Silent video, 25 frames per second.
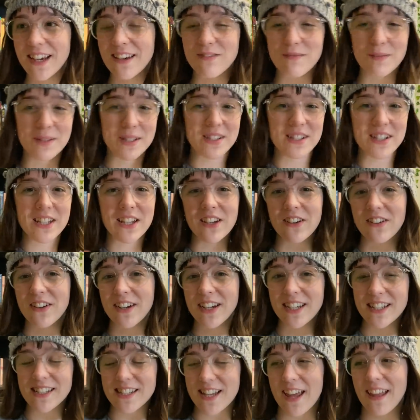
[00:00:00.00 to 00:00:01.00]
I've missed
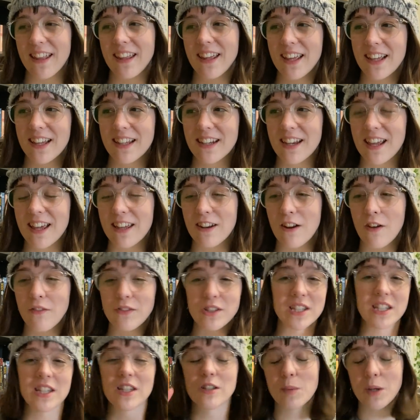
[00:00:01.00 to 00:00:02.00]
hearing Italian, and
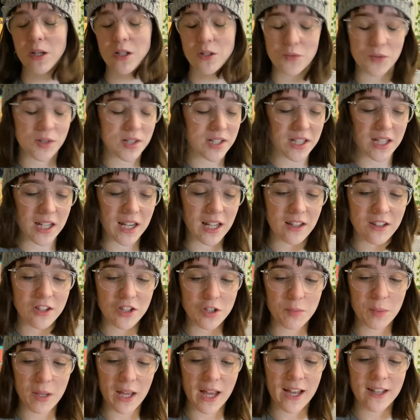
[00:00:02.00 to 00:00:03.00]
obviously this book is written in
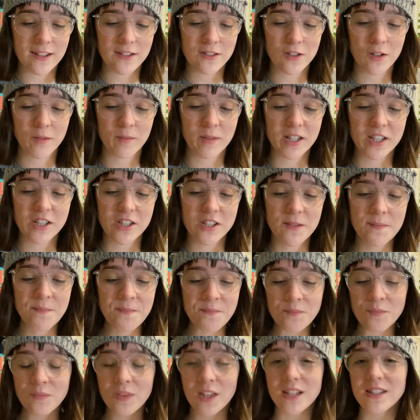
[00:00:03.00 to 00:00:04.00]
English but has so much
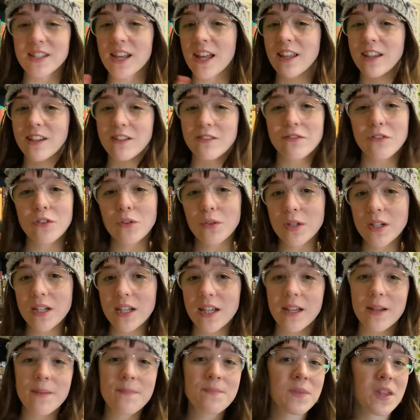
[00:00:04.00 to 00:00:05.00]
Italian food in
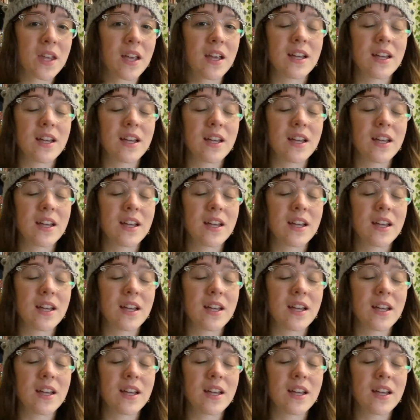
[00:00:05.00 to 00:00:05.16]
it,